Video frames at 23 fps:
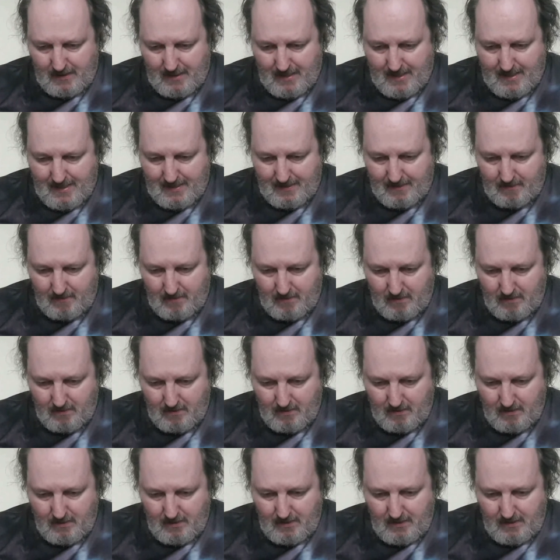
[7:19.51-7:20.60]
and
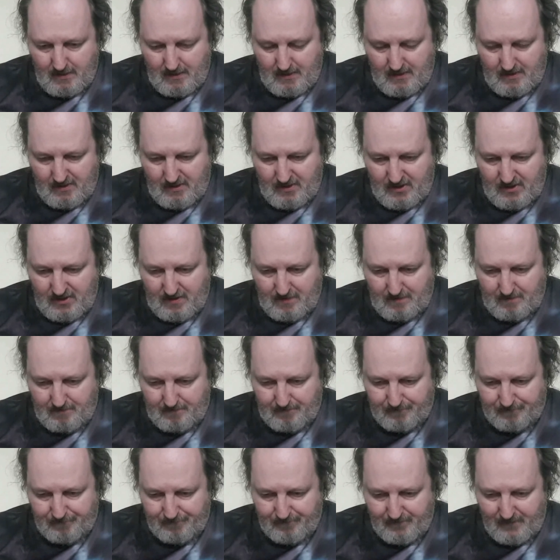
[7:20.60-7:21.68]
some